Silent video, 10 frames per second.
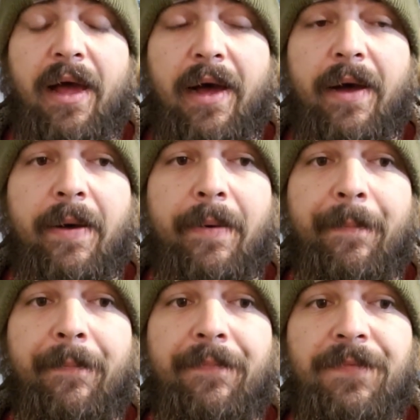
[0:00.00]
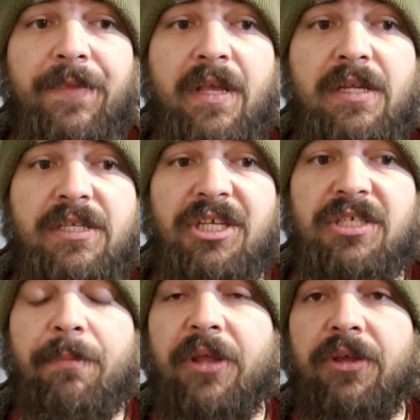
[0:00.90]
to
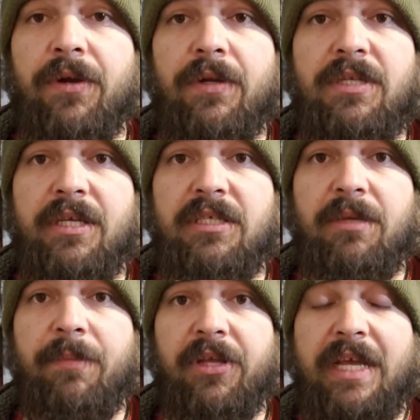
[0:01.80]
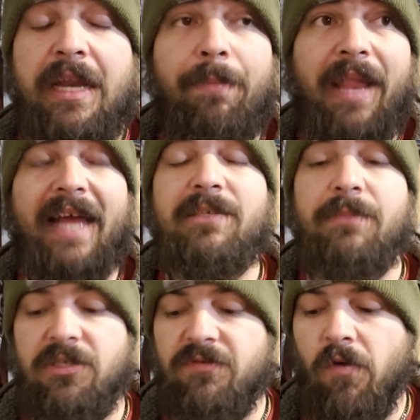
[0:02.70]
some other in a
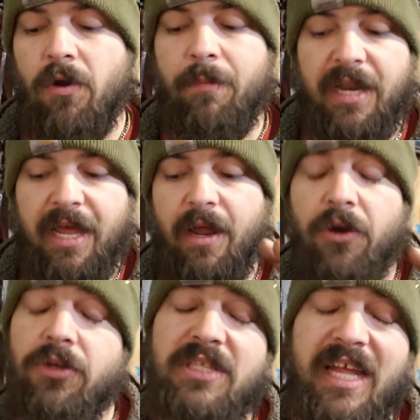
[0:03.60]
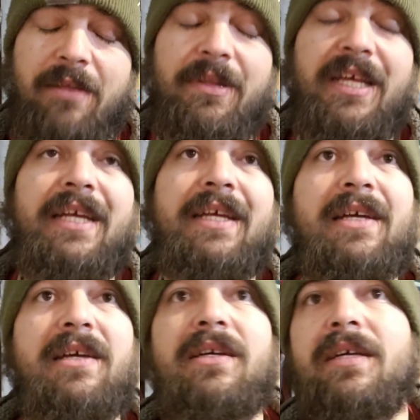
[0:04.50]
blacksmith's forum, and understandably,
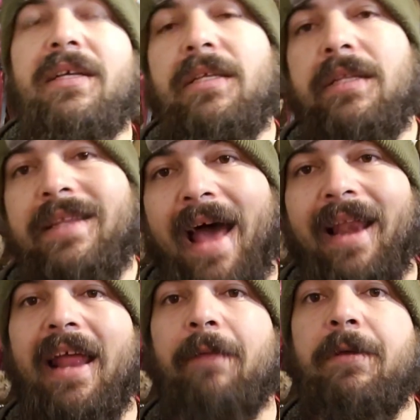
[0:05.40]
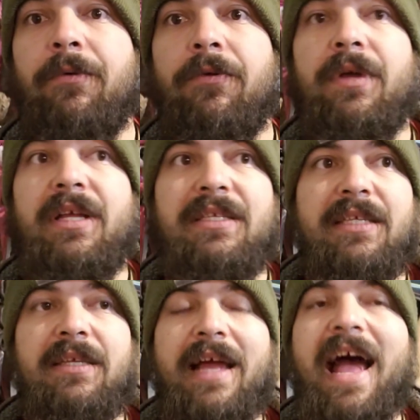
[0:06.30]
not a lot of people.
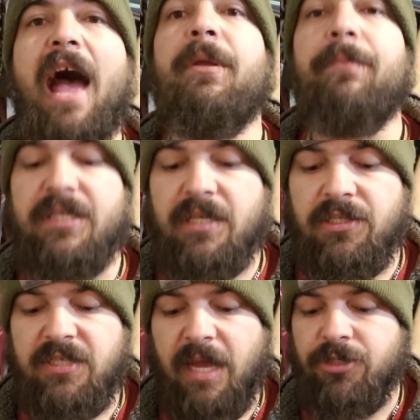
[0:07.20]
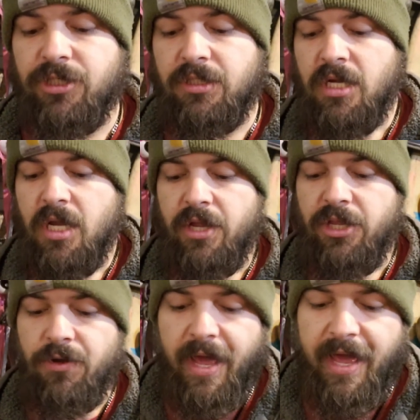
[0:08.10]
It's a common misconception.
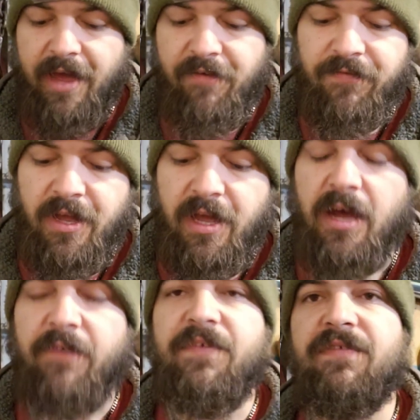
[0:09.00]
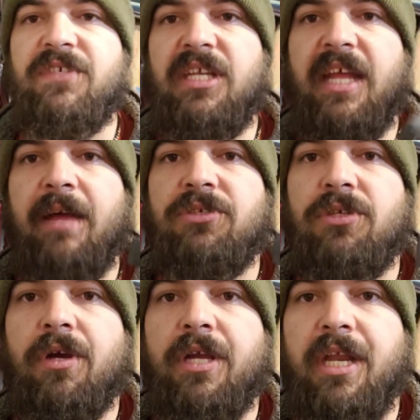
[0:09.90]
You have a 15 amp
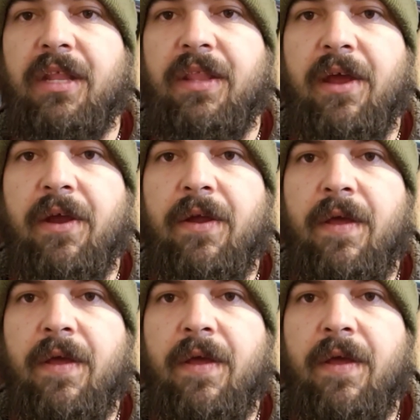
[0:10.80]
circuit in there,